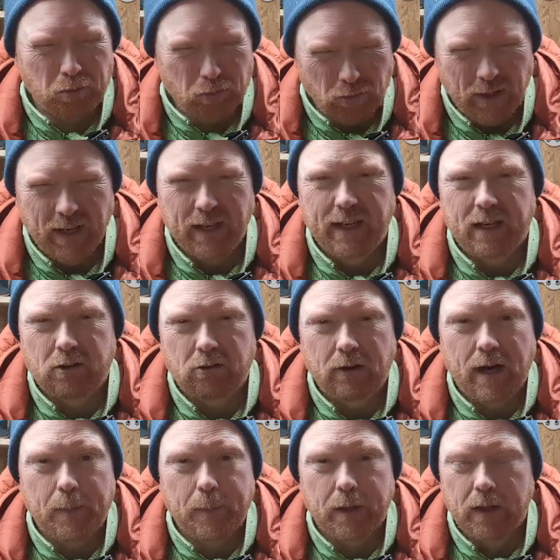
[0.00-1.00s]
pretty
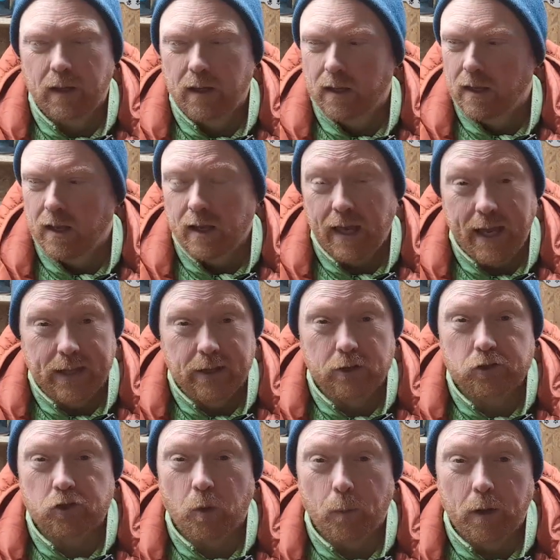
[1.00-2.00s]
crap. In the
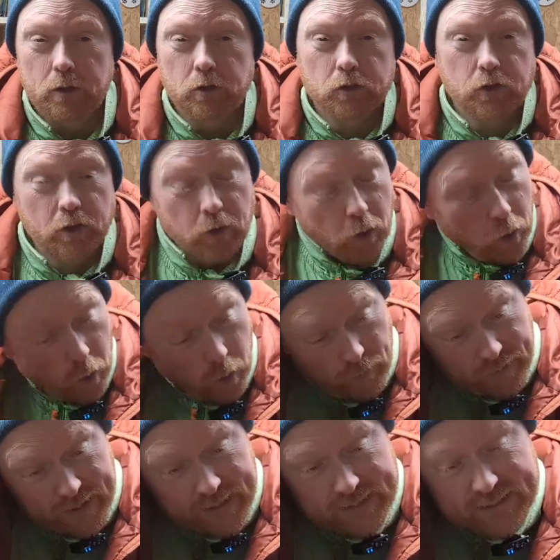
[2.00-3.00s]
summer, it just
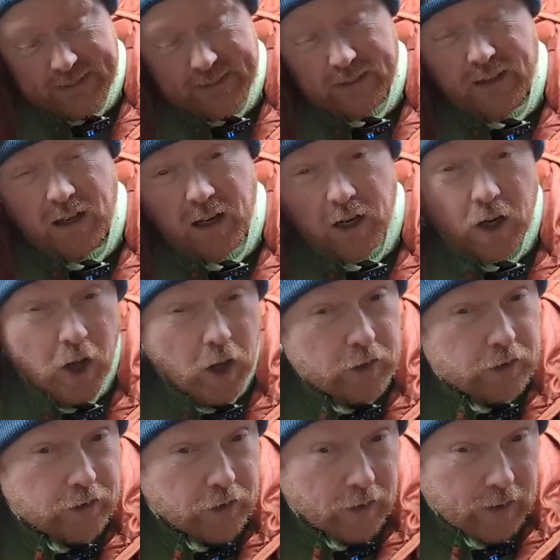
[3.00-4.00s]
overheated
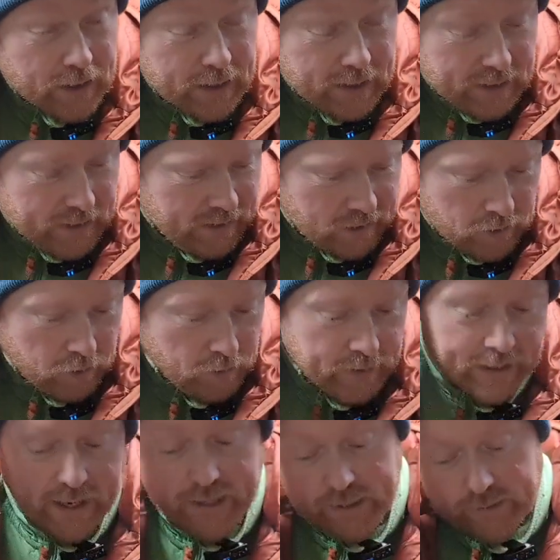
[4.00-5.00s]
constantly, and I couldn't
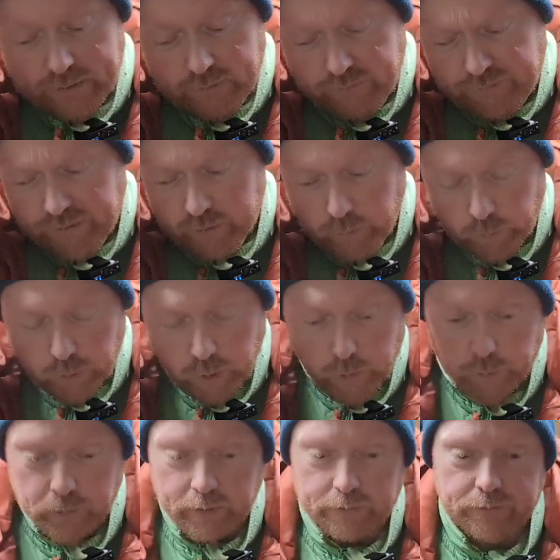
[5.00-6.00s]
get anything filmed
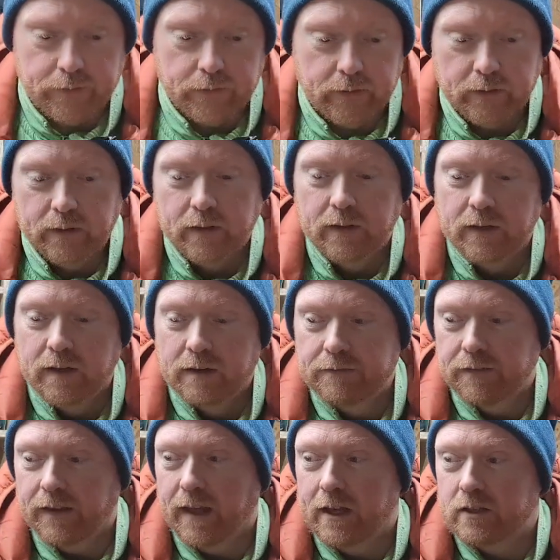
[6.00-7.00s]
properly for
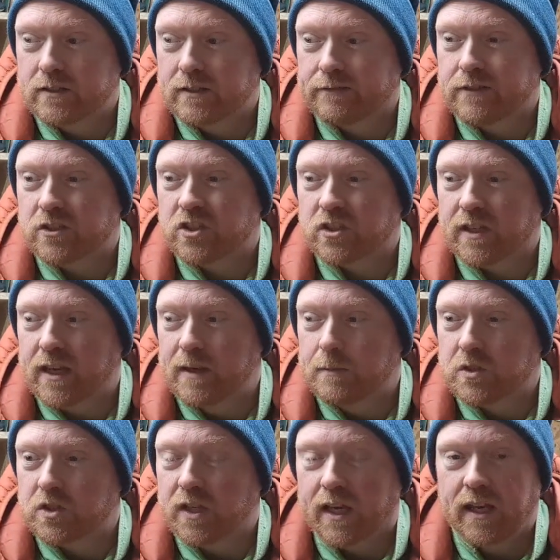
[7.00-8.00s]
that. I used to have to keep
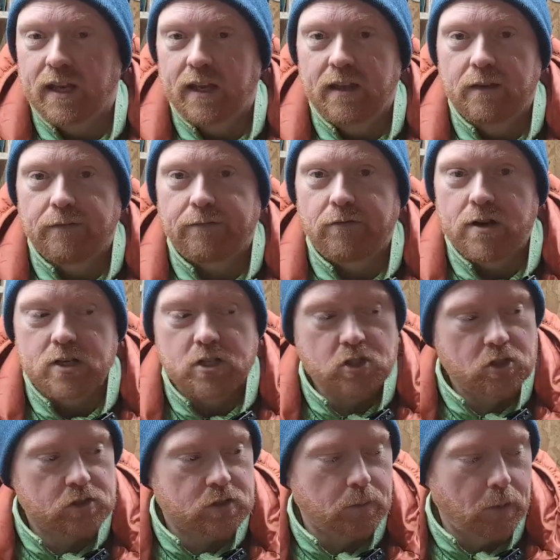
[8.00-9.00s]
sticking it in the fridge
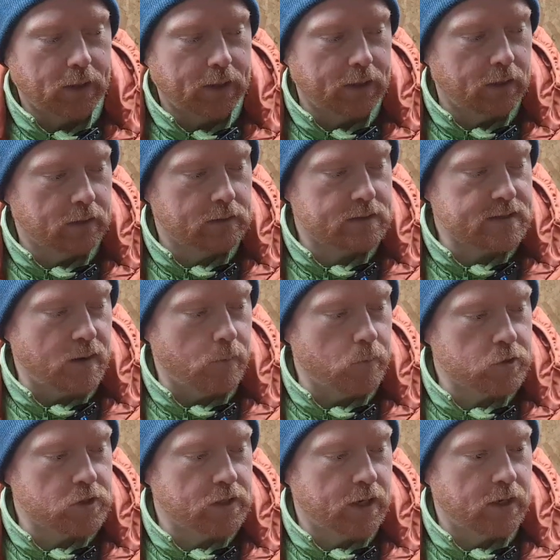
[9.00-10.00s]
just to bring the
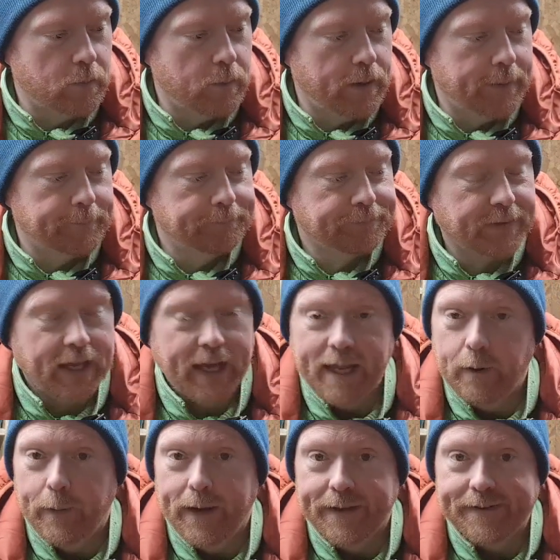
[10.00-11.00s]
temperature down a bit.
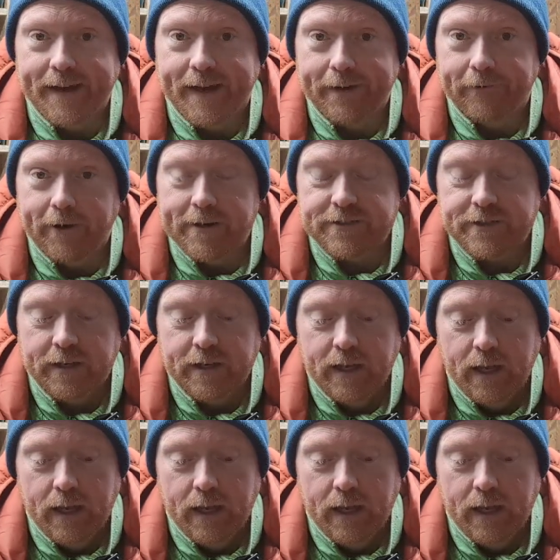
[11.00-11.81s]
Anyway, I digress.